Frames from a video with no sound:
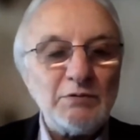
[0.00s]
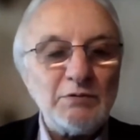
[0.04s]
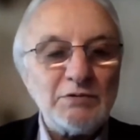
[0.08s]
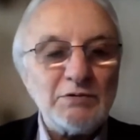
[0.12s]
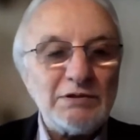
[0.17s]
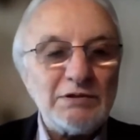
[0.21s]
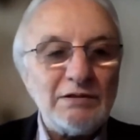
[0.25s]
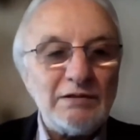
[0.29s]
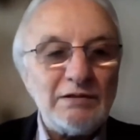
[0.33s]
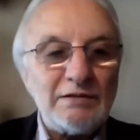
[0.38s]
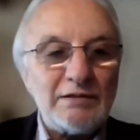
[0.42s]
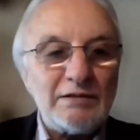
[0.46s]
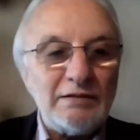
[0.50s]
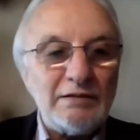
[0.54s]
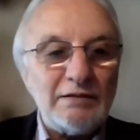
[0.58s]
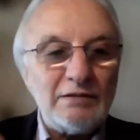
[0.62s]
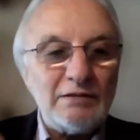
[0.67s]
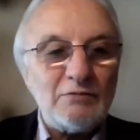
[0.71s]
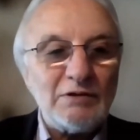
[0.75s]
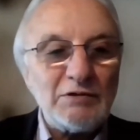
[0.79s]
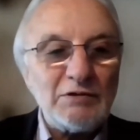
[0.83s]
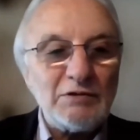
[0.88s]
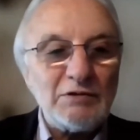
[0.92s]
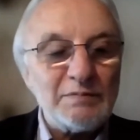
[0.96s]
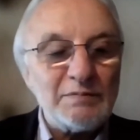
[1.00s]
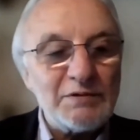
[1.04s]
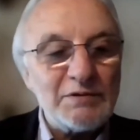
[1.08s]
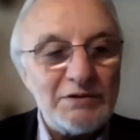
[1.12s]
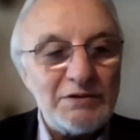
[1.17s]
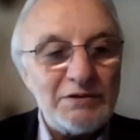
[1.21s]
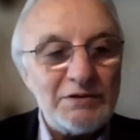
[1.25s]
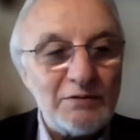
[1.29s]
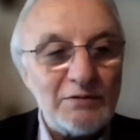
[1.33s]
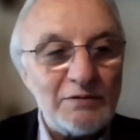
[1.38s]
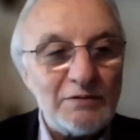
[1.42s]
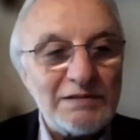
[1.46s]
So
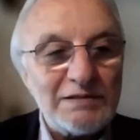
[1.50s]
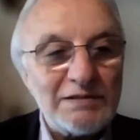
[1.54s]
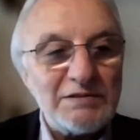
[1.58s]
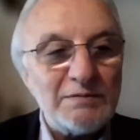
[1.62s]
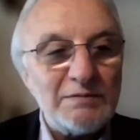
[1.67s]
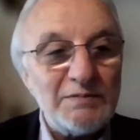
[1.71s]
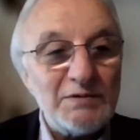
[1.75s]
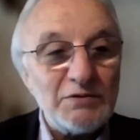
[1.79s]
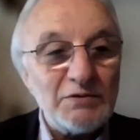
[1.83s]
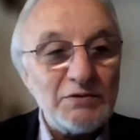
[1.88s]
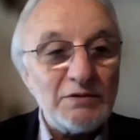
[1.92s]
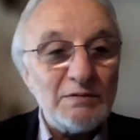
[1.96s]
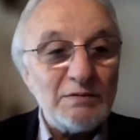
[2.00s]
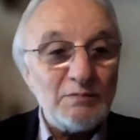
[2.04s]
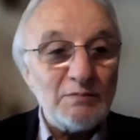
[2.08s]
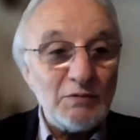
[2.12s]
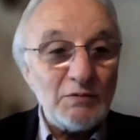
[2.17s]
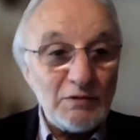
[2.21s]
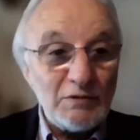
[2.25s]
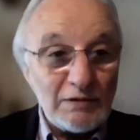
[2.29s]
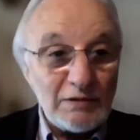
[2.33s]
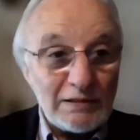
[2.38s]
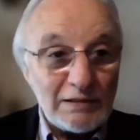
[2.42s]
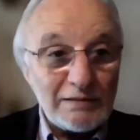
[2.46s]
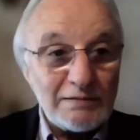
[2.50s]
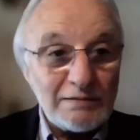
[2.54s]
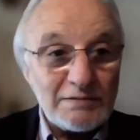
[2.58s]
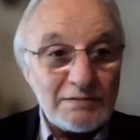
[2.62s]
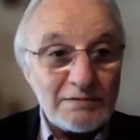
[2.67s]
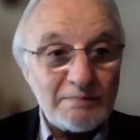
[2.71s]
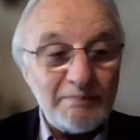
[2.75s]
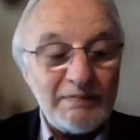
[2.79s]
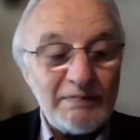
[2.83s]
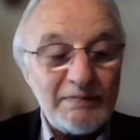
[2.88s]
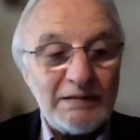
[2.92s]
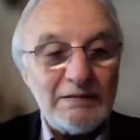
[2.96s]
agri-food uh,
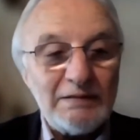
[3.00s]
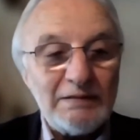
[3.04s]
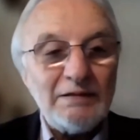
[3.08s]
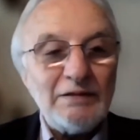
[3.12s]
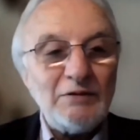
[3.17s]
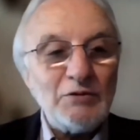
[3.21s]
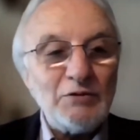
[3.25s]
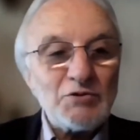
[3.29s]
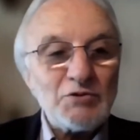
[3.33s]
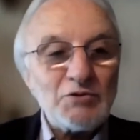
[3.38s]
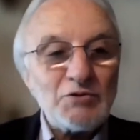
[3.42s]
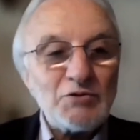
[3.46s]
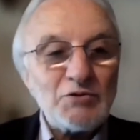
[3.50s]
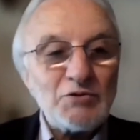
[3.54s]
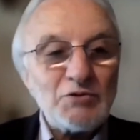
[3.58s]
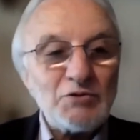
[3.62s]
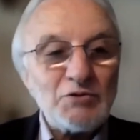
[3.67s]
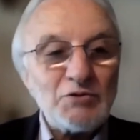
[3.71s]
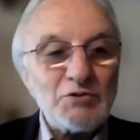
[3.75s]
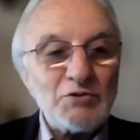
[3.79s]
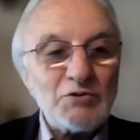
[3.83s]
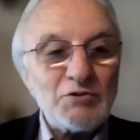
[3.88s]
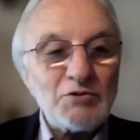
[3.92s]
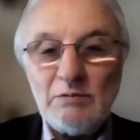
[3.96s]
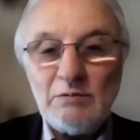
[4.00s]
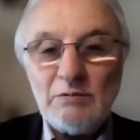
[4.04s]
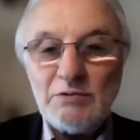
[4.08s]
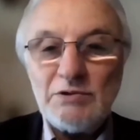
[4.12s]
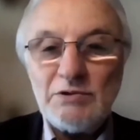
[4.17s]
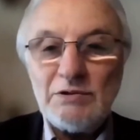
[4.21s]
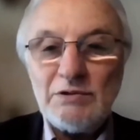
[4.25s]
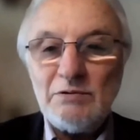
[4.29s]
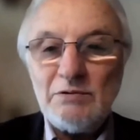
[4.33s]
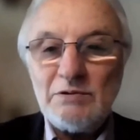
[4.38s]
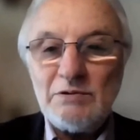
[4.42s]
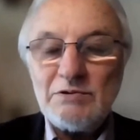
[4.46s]
sector, yes, produced 34%
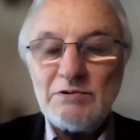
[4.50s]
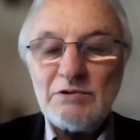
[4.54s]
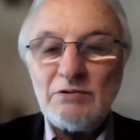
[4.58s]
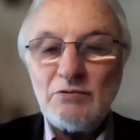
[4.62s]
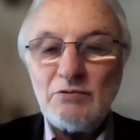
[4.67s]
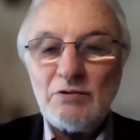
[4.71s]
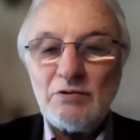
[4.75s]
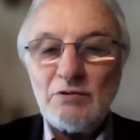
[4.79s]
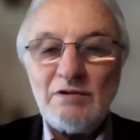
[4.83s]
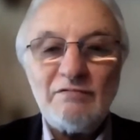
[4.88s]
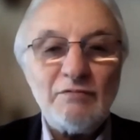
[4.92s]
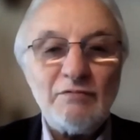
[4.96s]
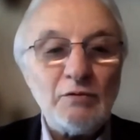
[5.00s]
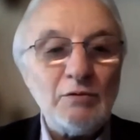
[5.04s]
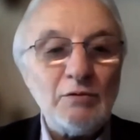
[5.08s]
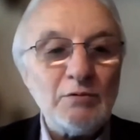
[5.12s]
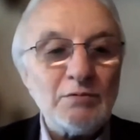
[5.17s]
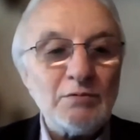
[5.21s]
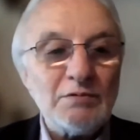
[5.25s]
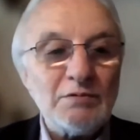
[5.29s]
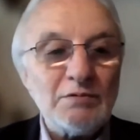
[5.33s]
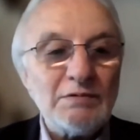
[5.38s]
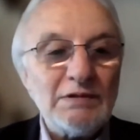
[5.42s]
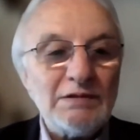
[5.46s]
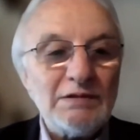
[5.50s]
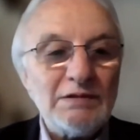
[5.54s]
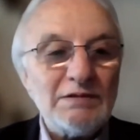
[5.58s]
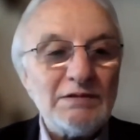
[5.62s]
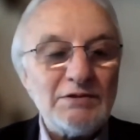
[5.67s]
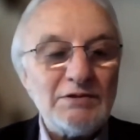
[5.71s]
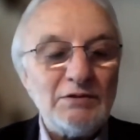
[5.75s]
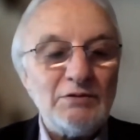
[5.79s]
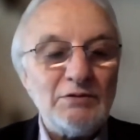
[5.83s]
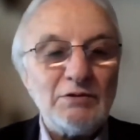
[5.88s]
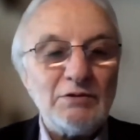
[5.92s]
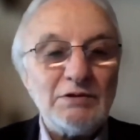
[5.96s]
of all um,
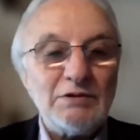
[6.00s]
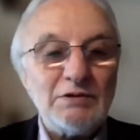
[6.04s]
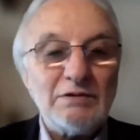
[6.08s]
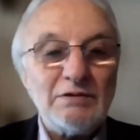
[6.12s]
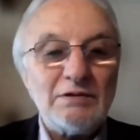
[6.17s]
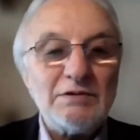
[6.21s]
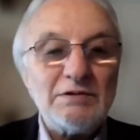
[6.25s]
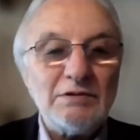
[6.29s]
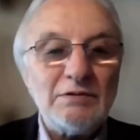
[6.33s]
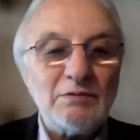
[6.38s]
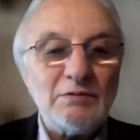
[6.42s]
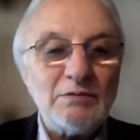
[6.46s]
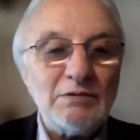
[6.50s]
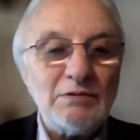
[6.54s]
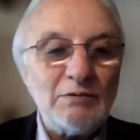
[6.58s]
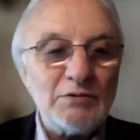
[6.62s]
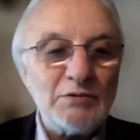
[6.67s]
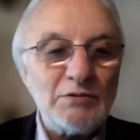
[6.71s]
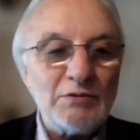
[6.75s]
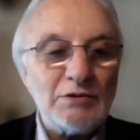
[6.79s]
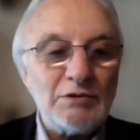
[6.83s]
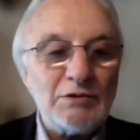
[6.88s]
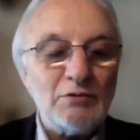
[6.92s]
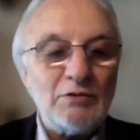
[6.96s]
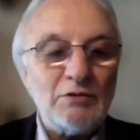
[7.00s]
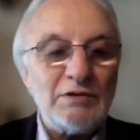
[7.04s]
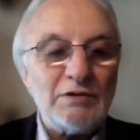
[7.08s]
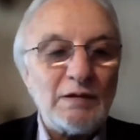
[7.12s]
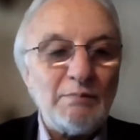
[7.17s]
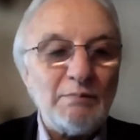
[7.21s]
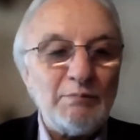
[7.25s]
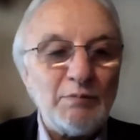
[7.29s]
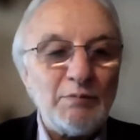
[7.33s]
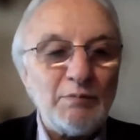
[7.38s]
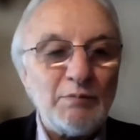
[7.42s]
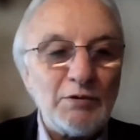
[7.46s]
world
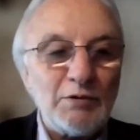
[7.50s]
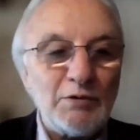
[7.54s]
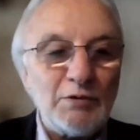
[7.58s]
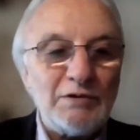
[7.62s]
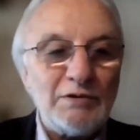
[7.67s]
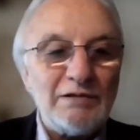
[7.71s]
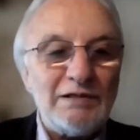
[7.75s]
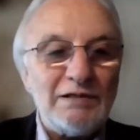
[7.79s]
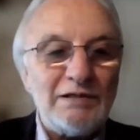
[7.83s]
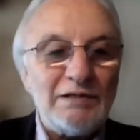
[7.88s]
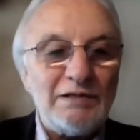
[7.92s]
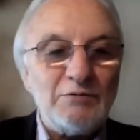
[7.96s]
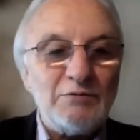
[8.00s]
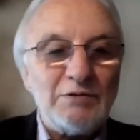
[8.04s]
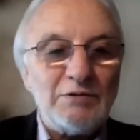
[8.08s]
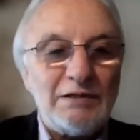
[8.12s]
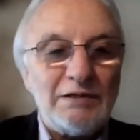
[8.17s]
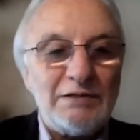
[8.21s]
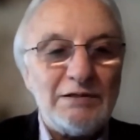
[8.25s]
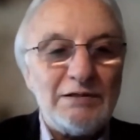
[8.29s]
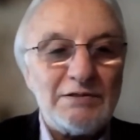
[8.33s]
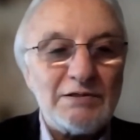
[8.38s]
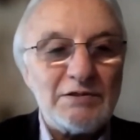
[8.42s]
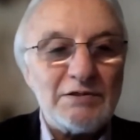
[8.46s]
emissions, uh,